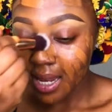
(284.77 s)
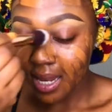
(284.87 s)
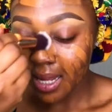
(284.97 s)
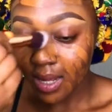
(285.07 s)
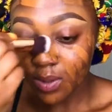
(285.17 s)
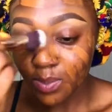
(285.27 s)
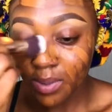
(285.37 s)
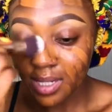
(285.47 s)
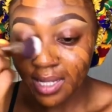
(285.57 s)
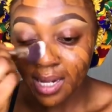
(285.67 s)
Like, I was
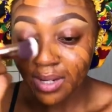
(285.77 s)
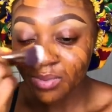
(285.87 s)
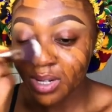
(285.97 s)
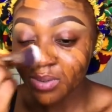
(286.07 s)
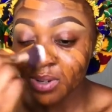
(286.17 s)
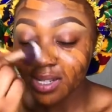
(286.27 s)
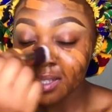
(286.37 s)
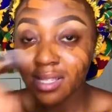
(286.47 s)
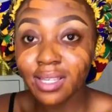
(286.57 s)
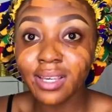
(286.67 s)
practically really
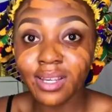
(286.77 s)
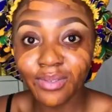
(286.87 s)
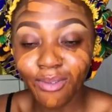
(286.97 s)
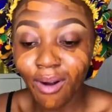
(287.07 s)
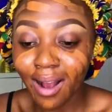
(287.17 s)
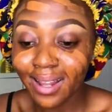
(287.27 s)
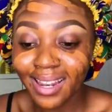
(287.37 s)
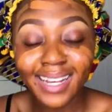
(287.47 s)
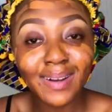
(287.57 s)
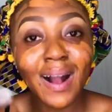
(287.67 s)
scared for her,
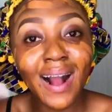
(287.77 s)
like,